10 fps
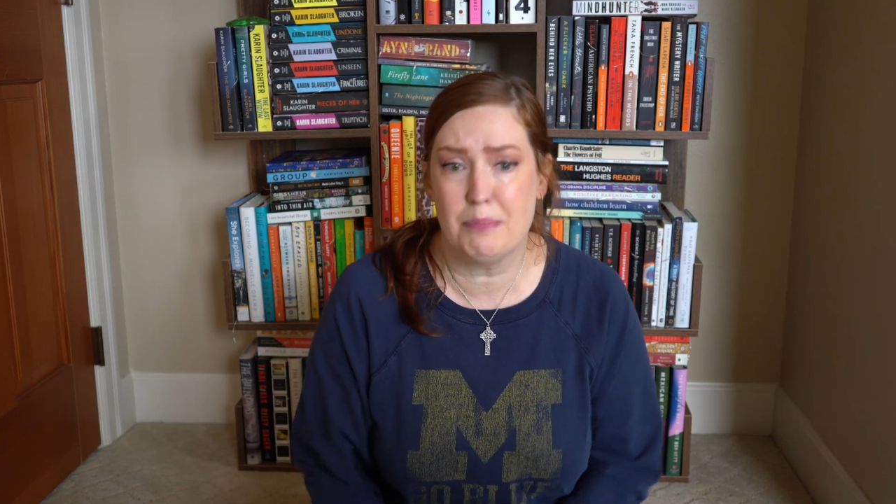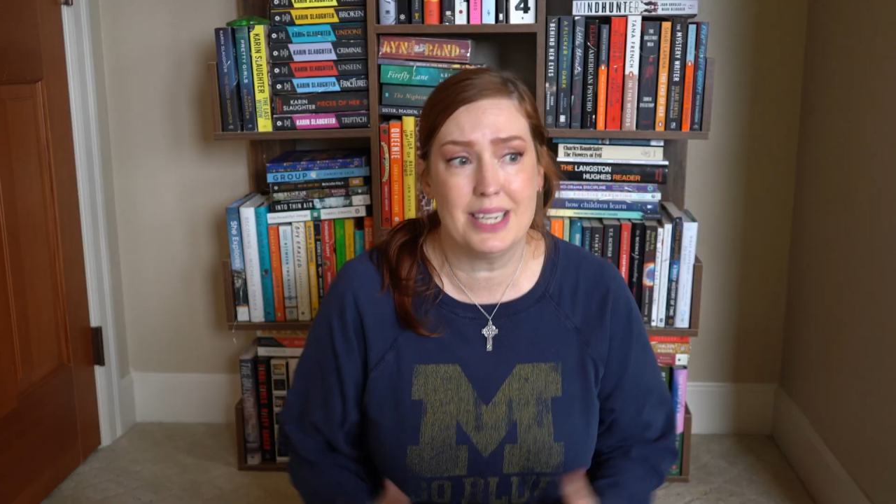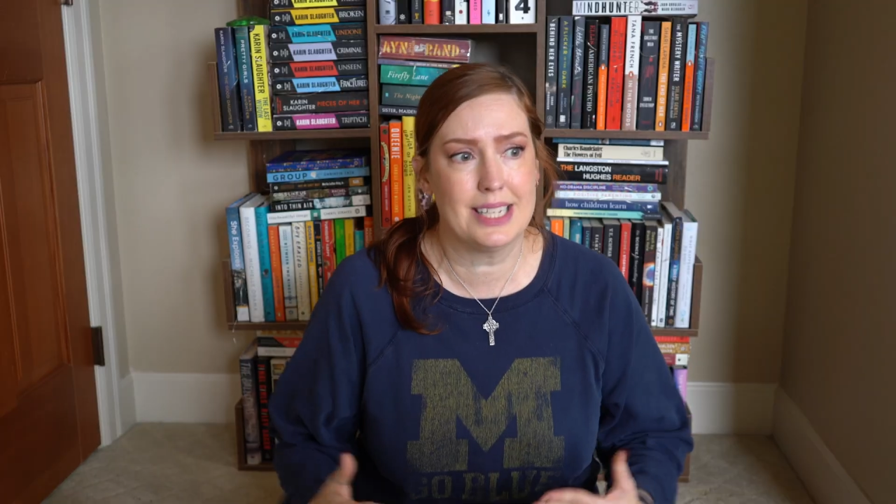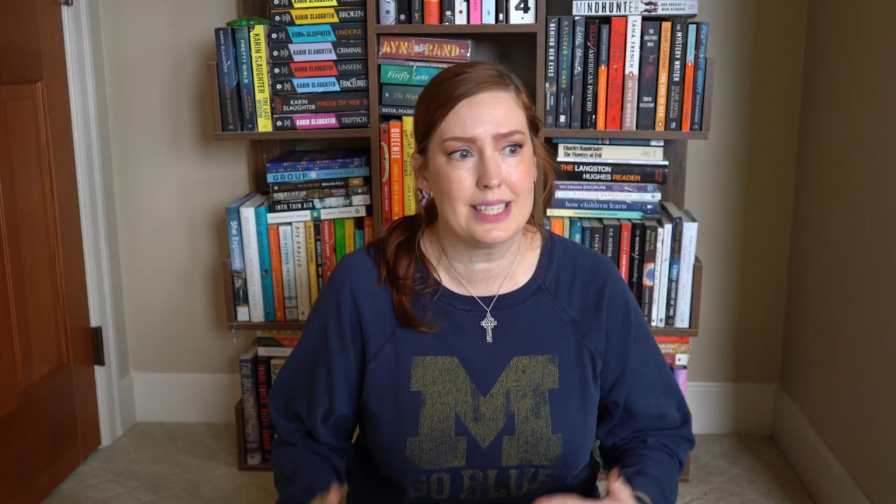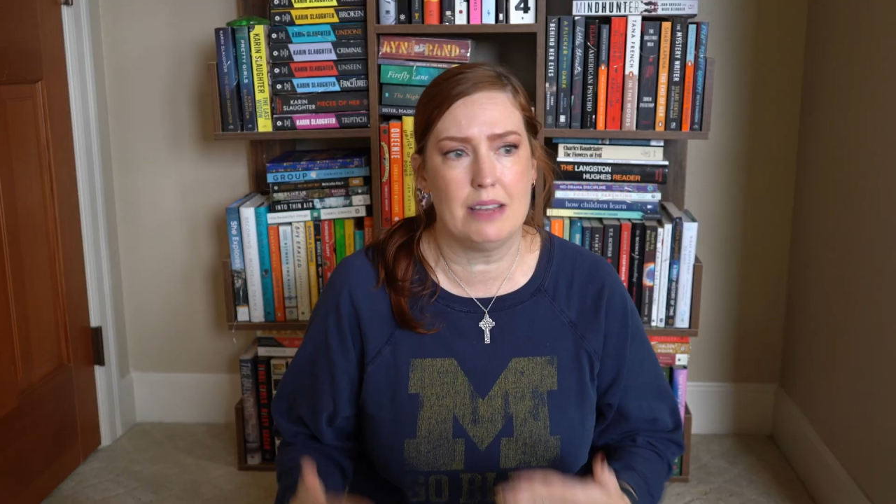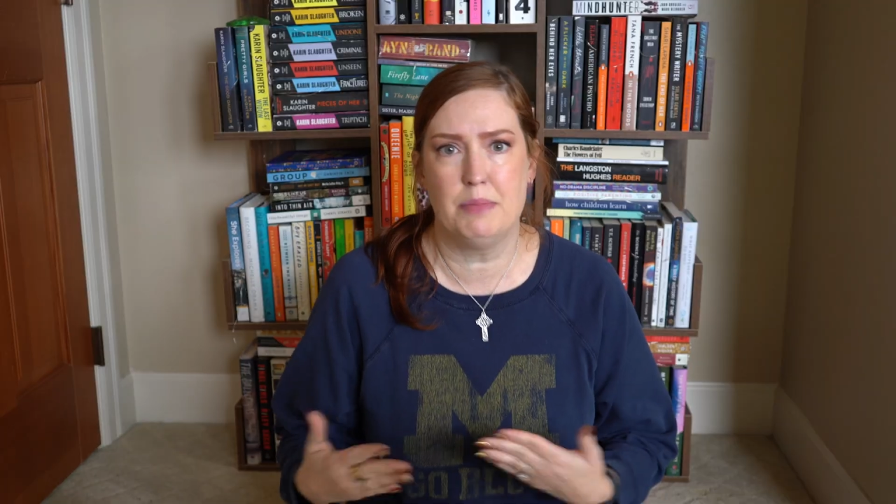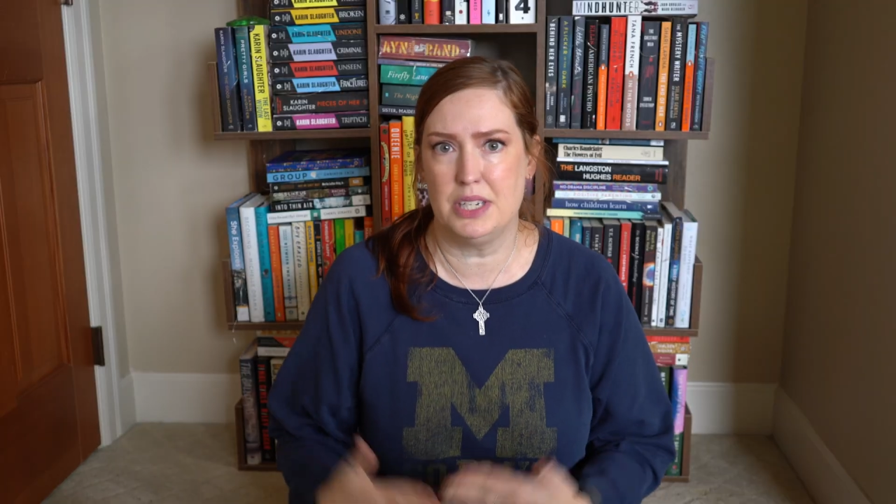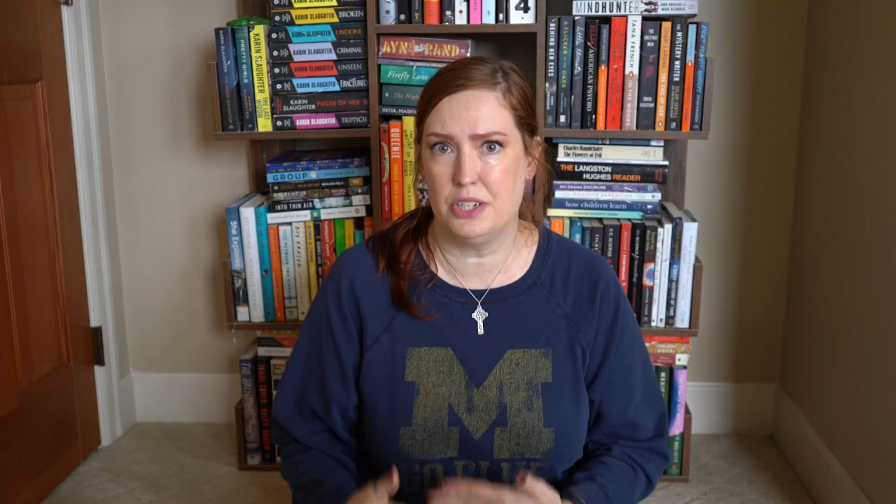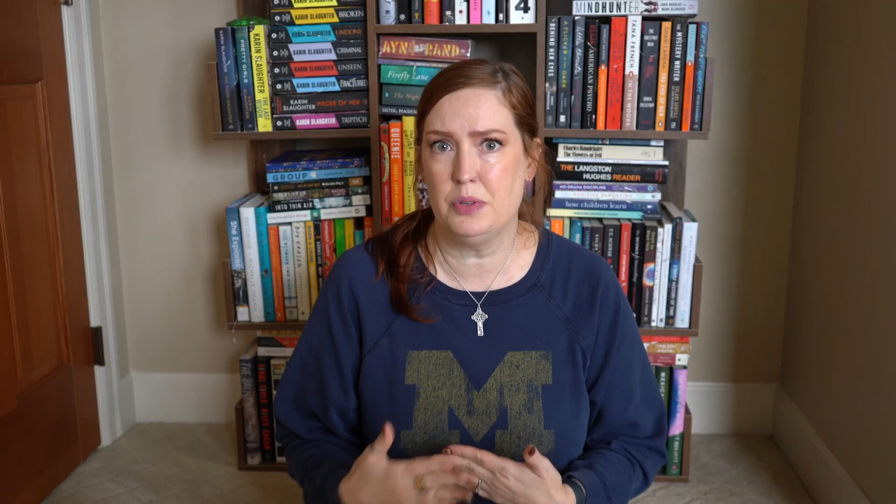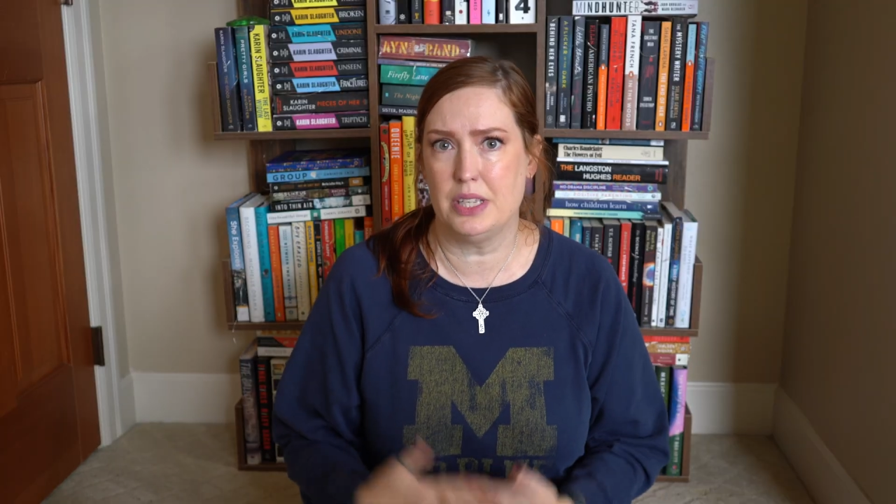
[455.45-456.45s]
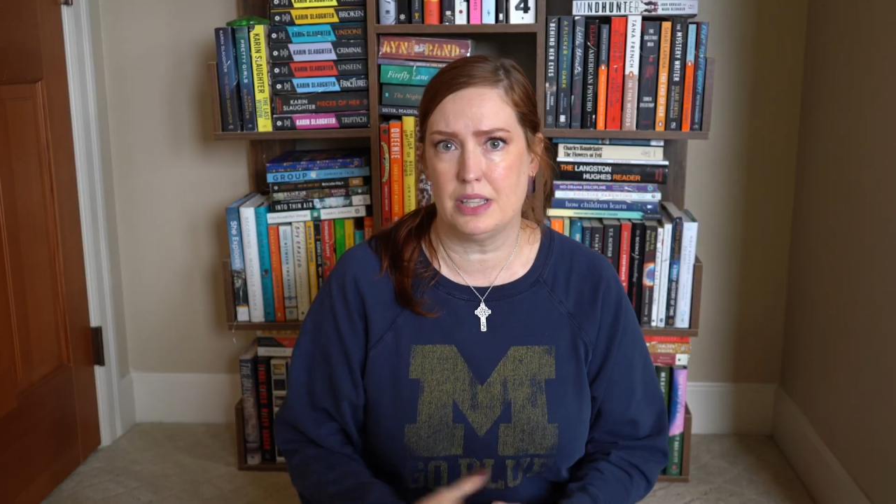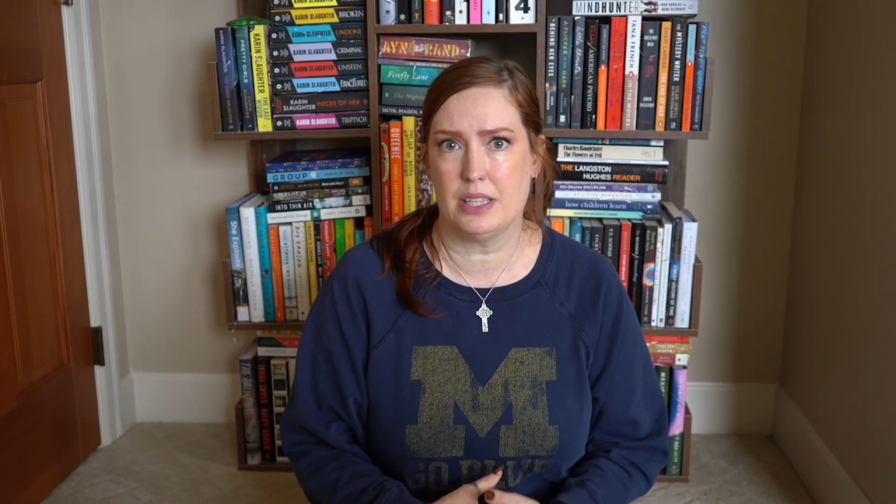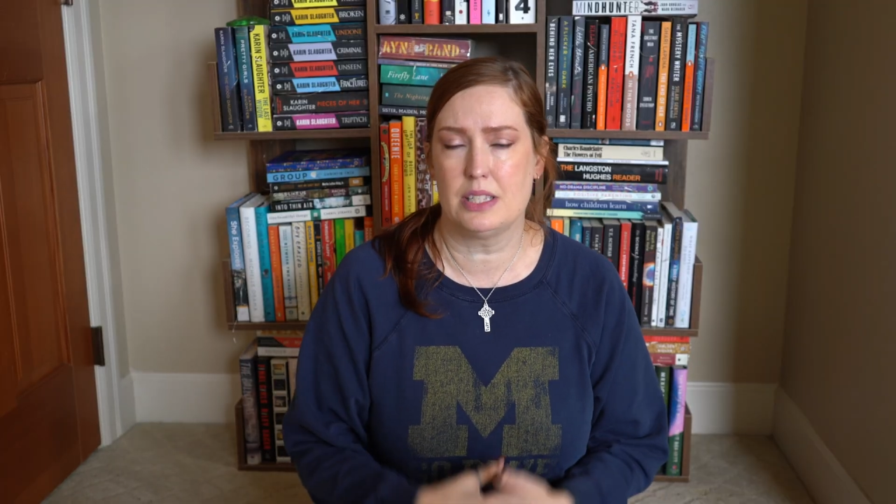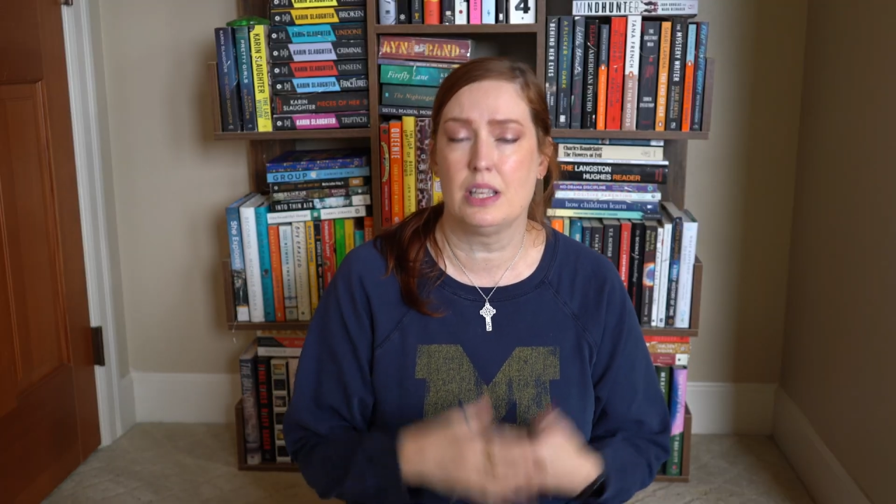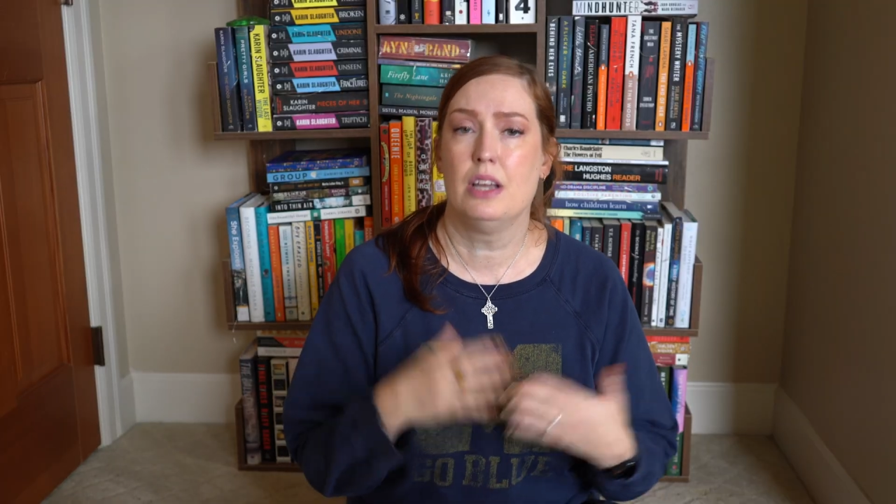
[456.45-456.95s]
because I've been doing
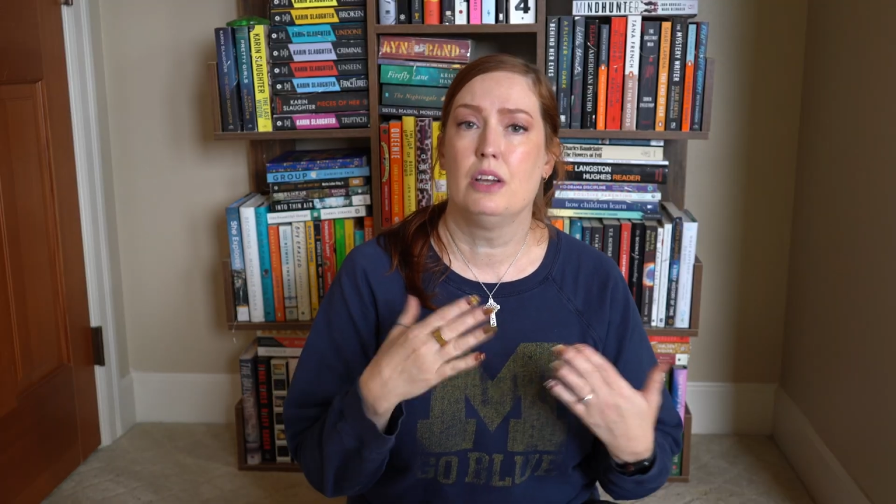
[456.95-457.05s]
this